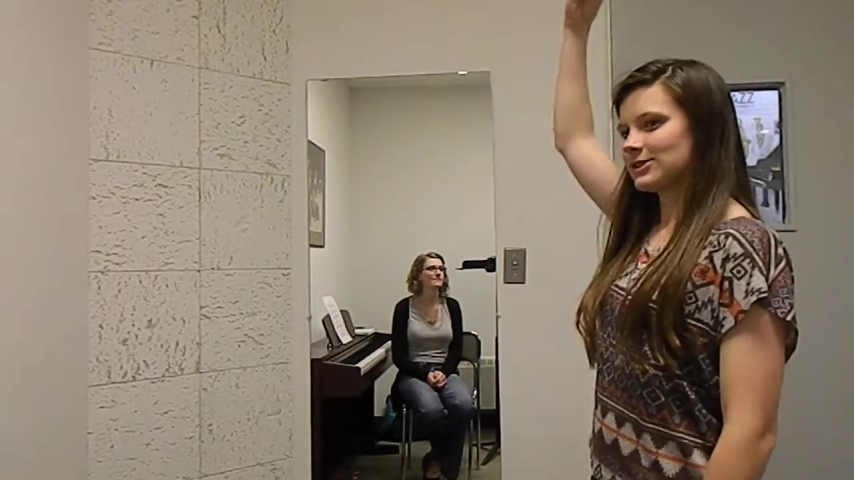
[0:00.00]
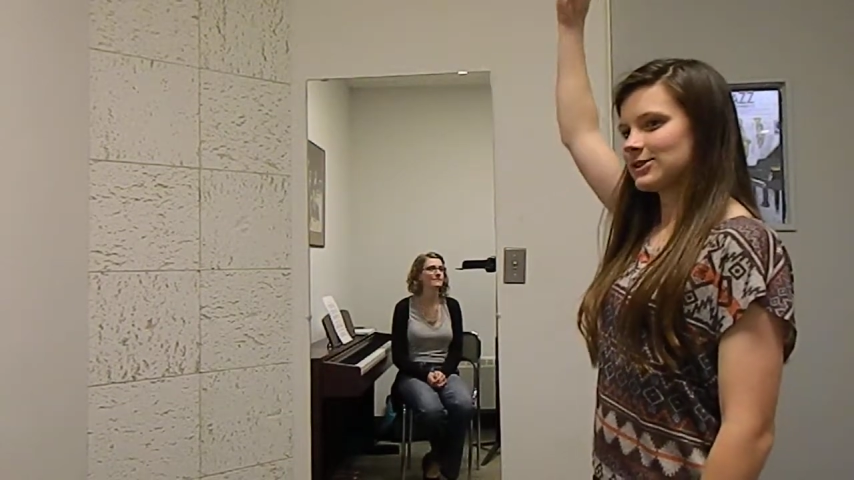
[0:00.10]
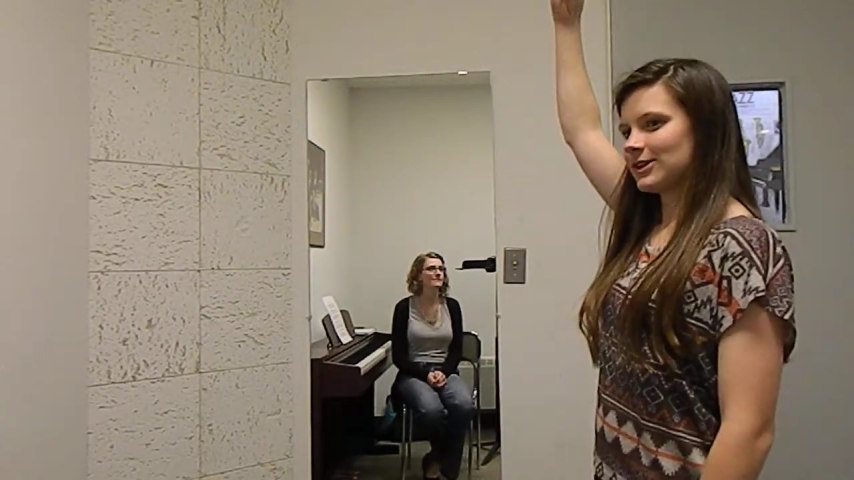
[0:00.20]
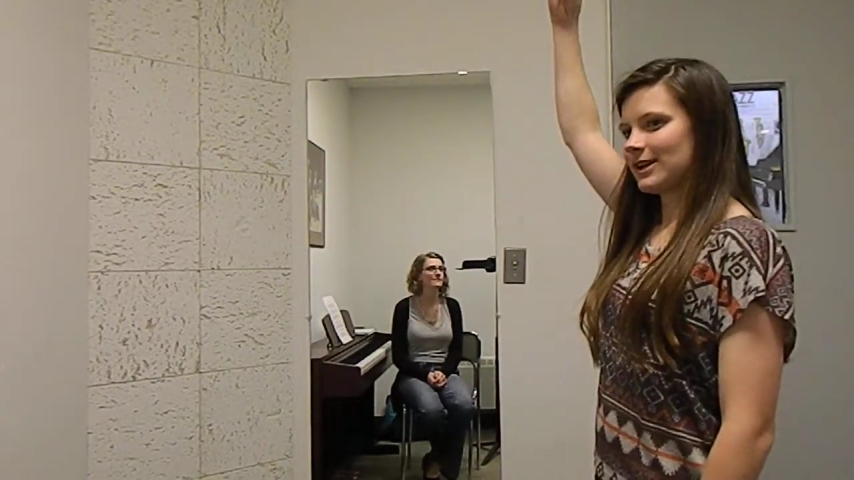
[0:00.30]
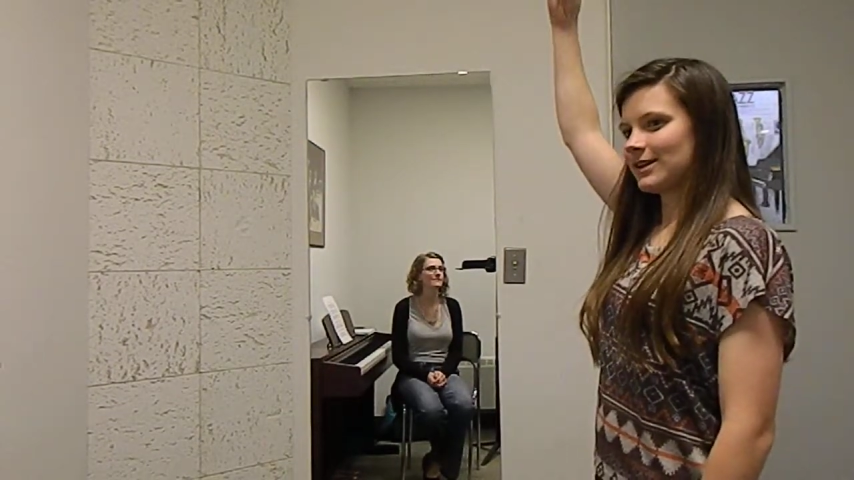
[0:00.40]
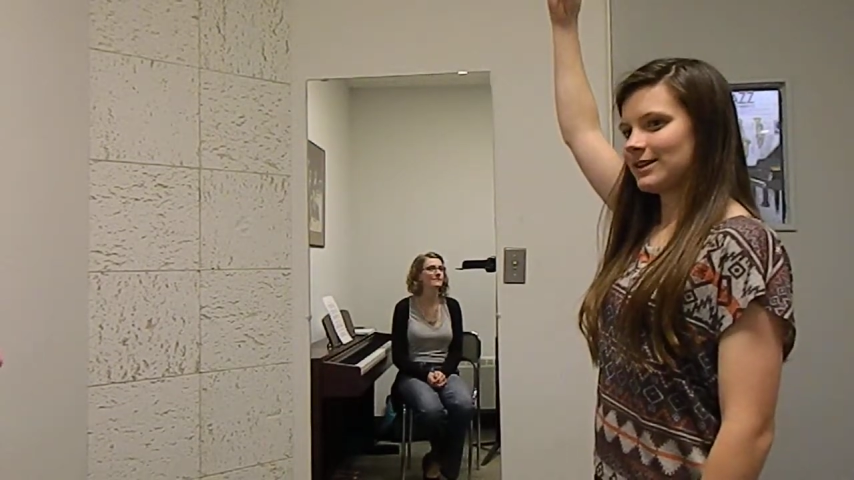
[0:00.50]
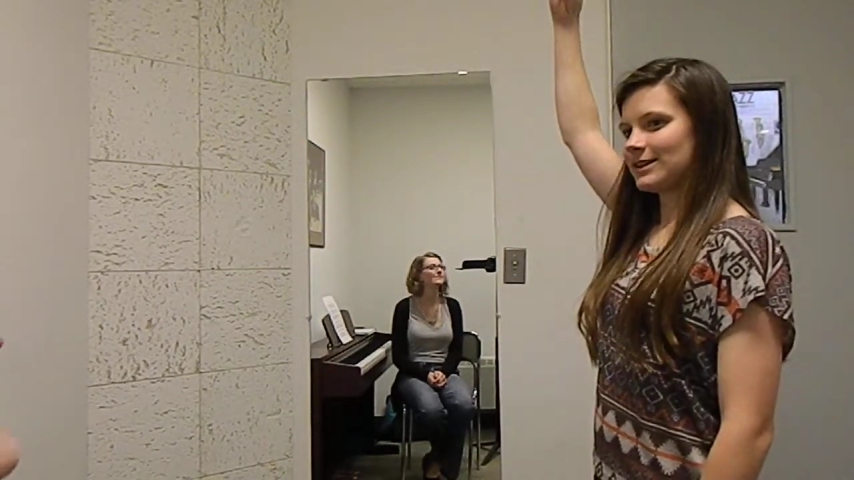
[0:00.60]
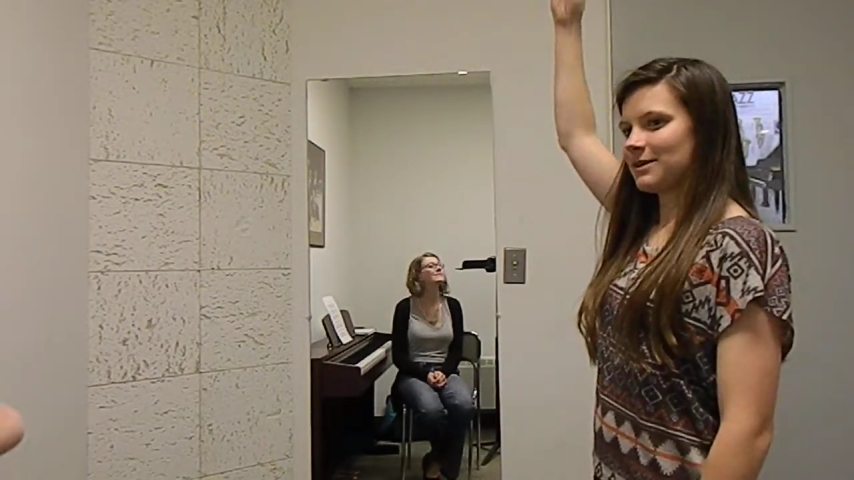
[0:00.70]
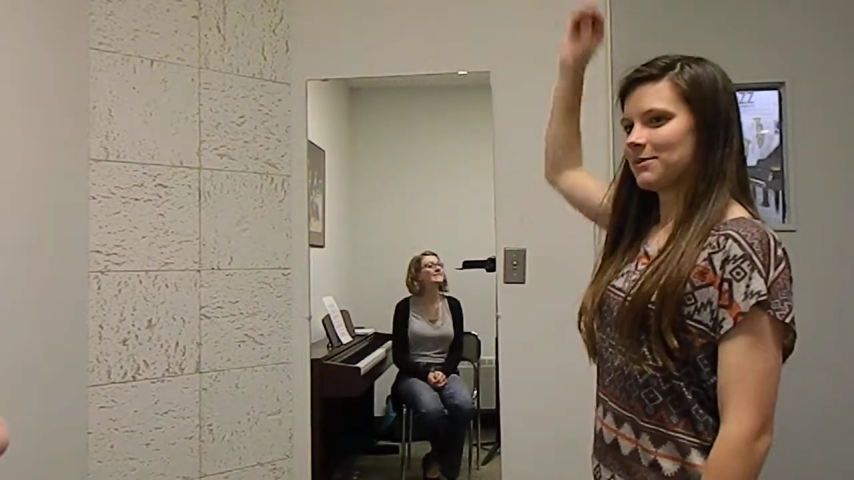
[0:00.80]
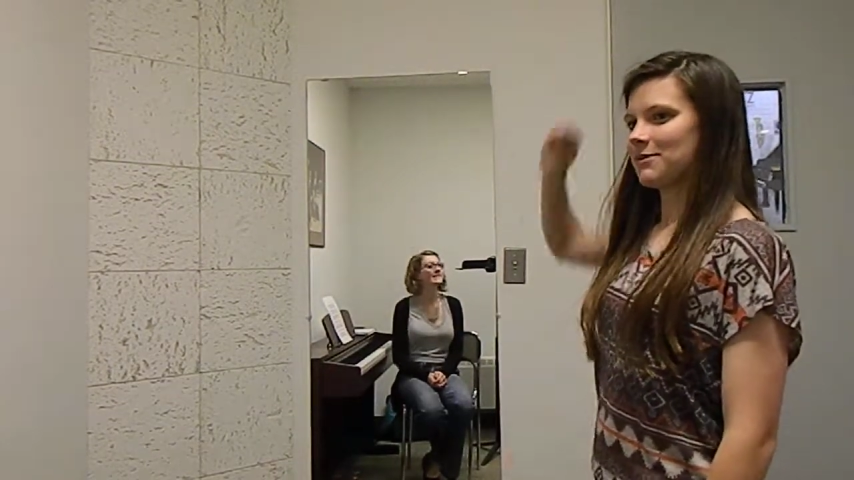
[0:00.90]
string on the
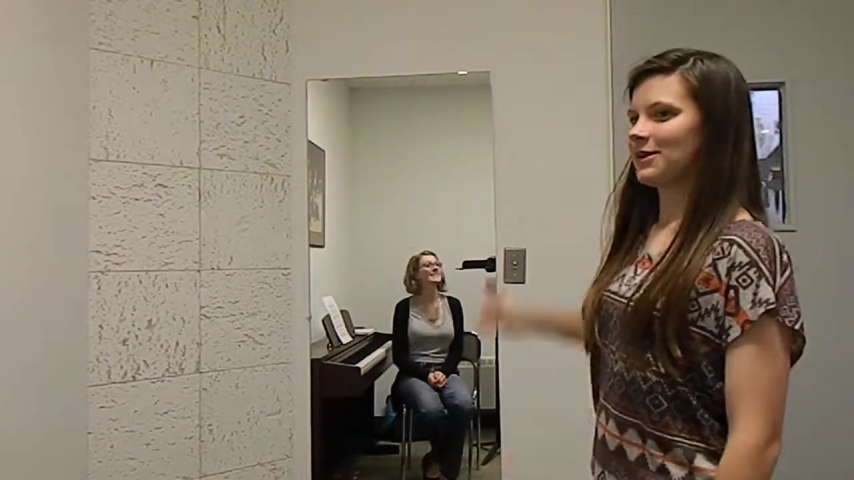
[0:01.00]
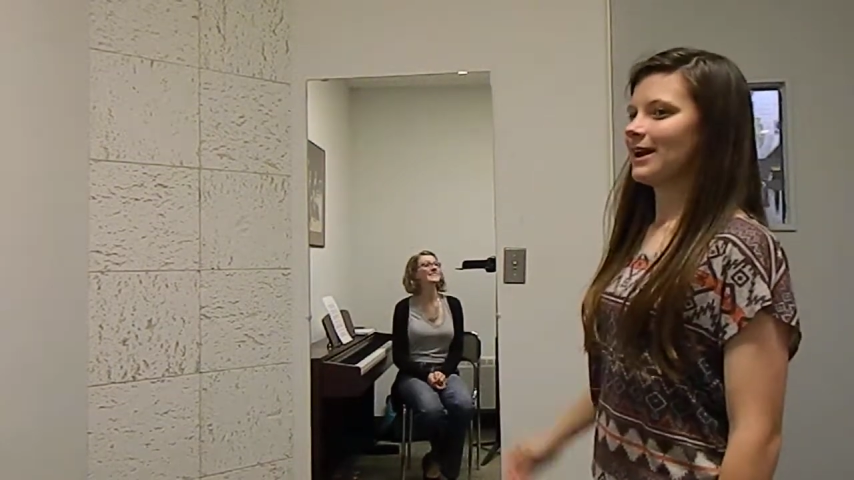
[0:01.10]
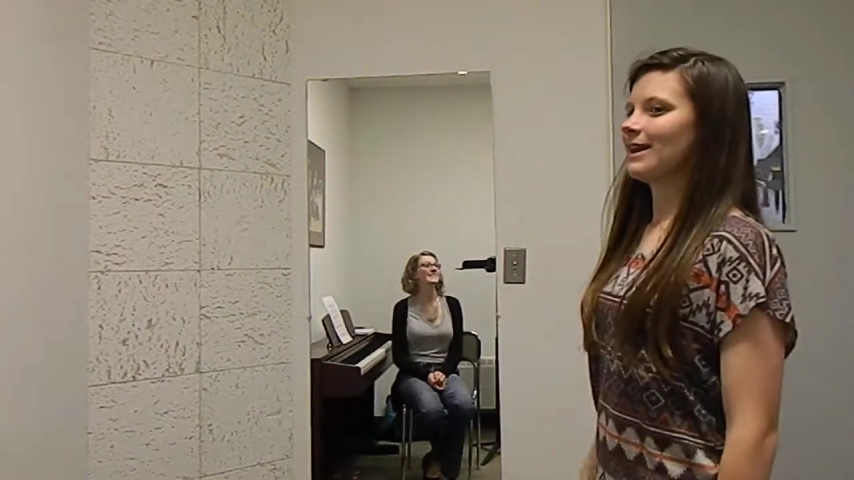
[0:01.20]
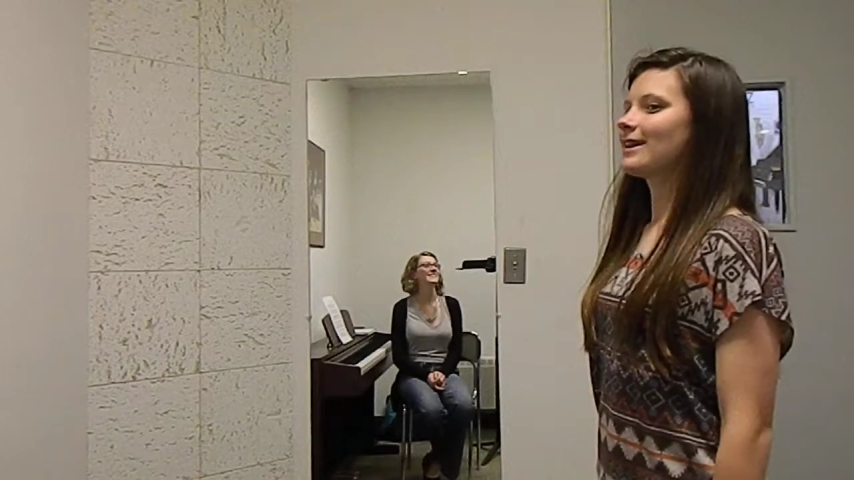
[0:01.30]
top of your head.